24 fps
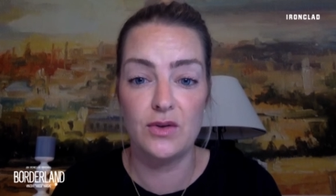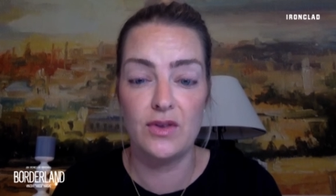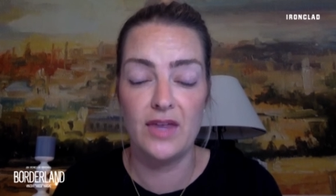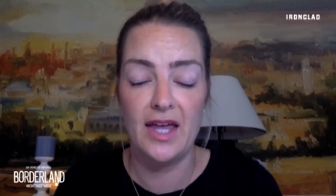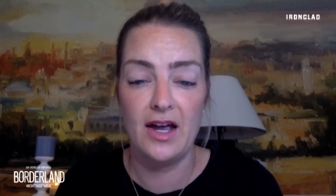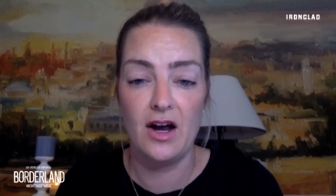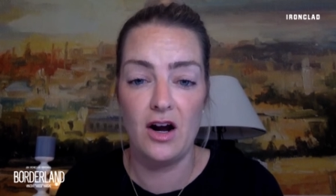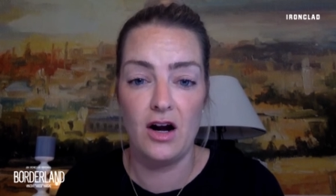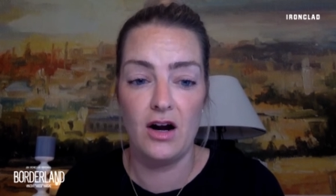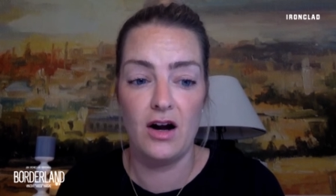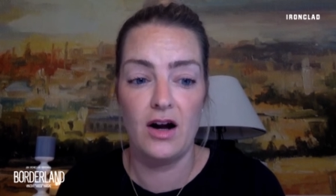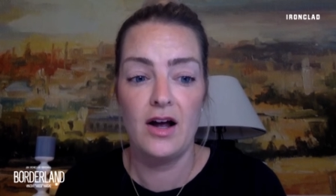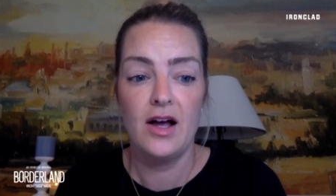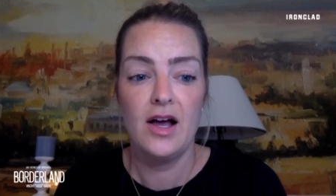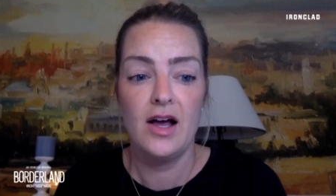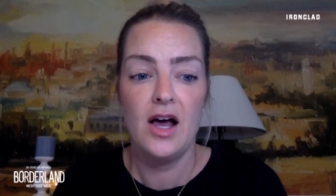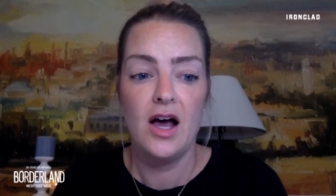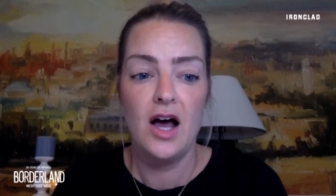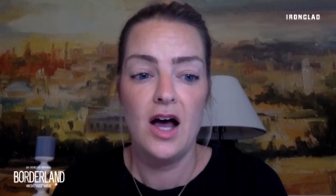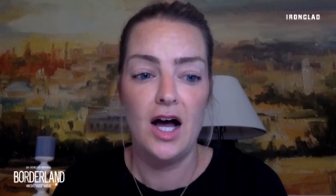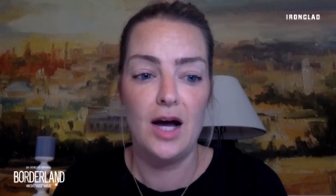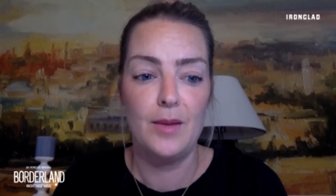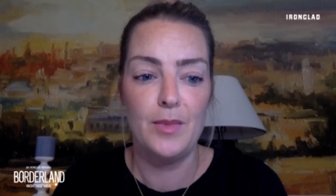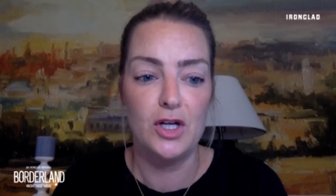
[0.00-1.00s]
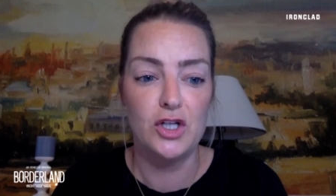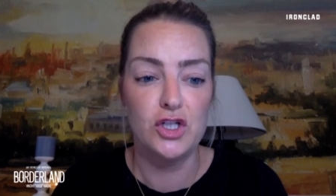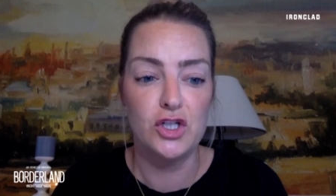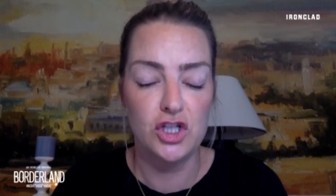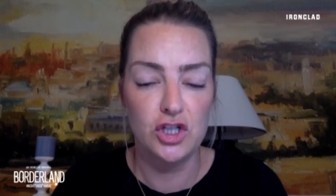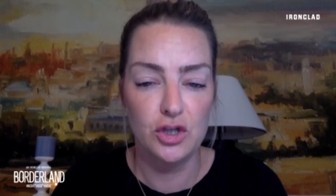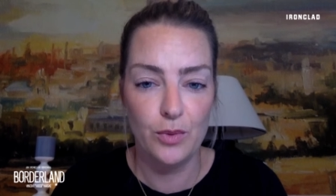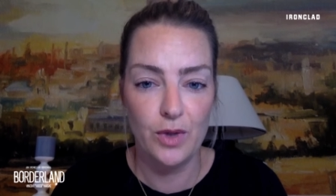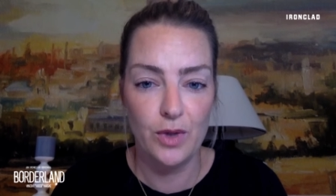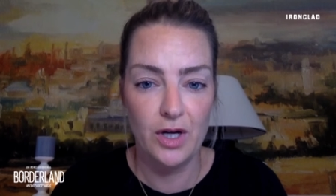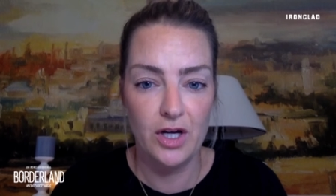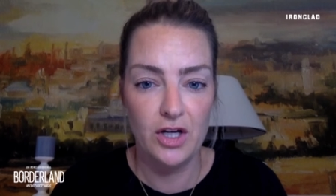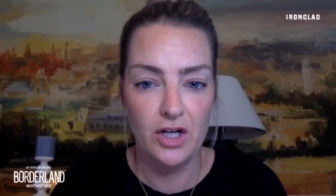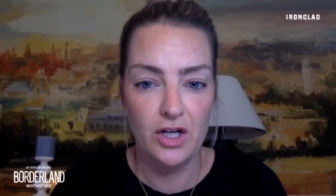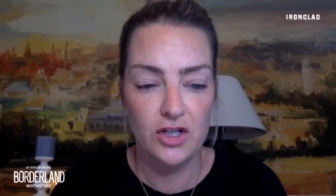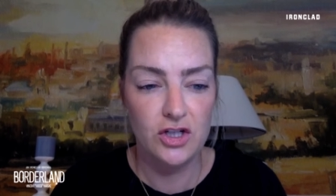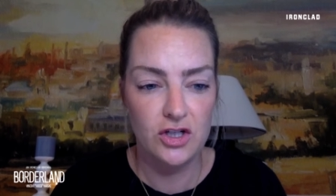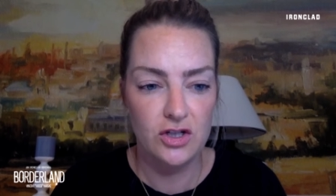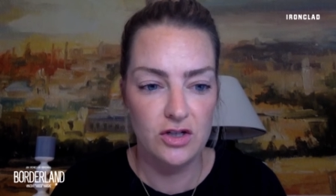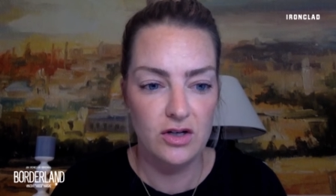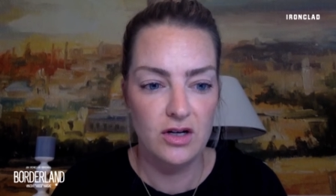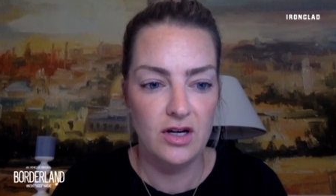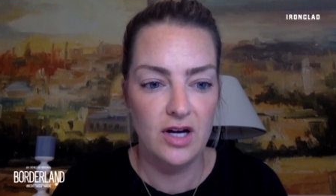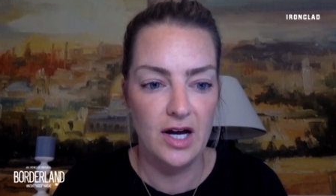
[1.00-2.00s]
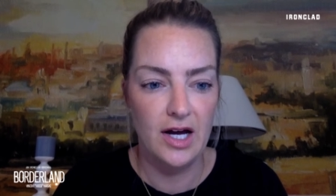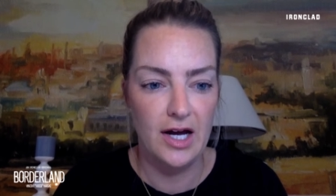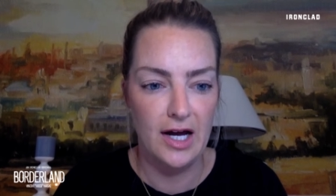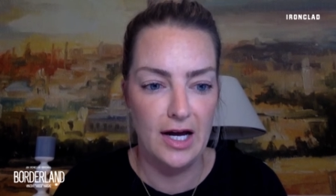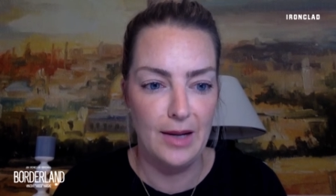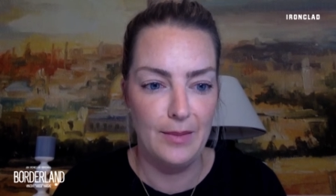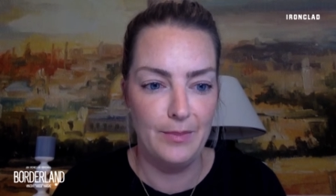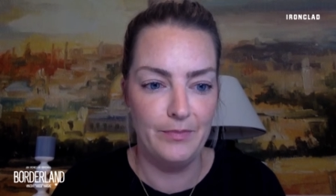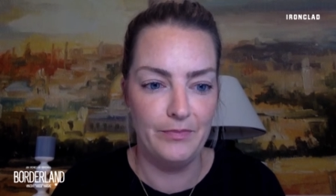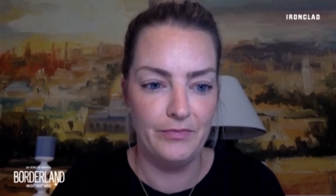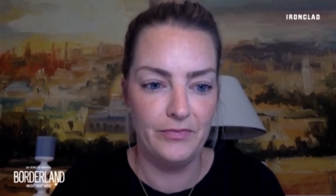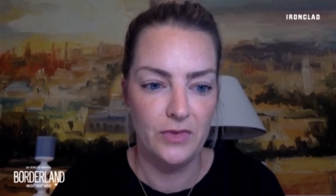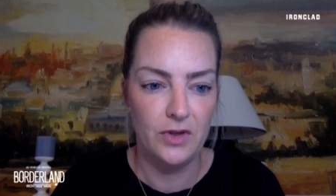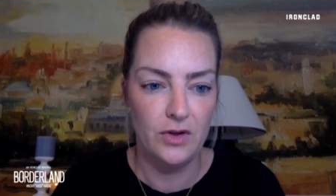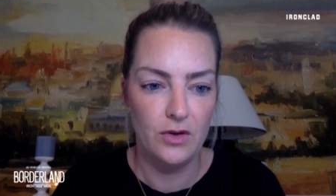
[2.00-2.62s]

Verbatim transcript: So they are um, a Jewish um,